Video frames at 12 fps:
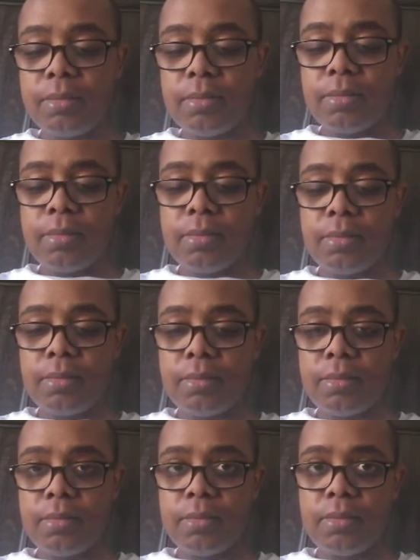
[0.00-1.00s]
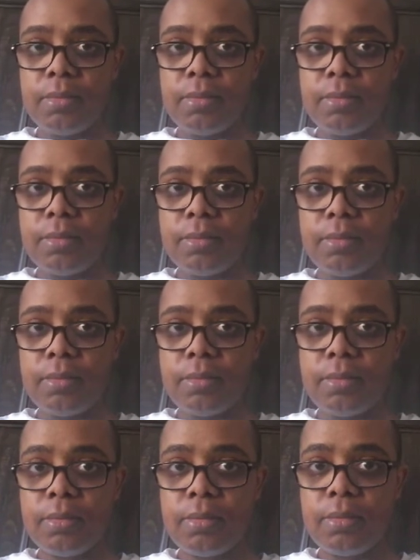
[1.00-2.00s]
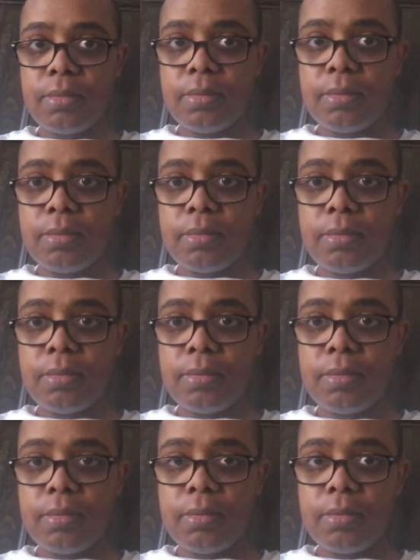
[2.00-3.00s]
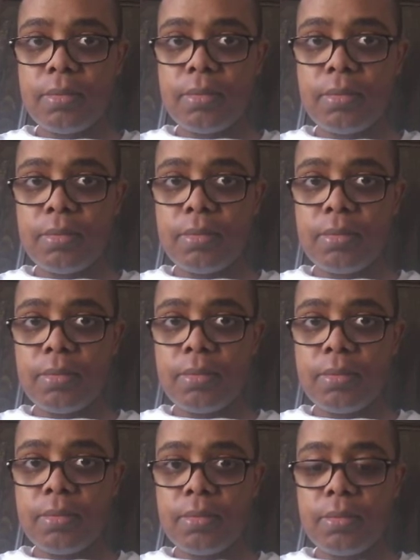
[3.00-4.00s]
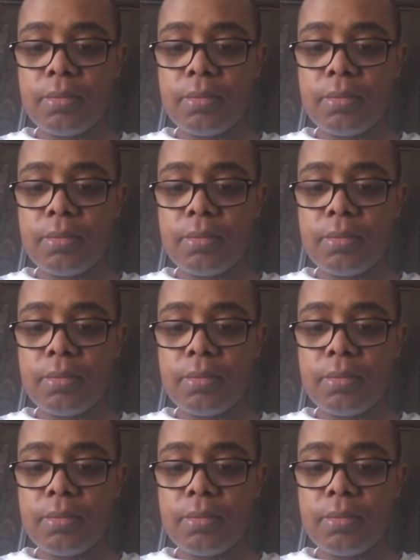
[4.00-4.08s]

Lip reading: Nothing is said.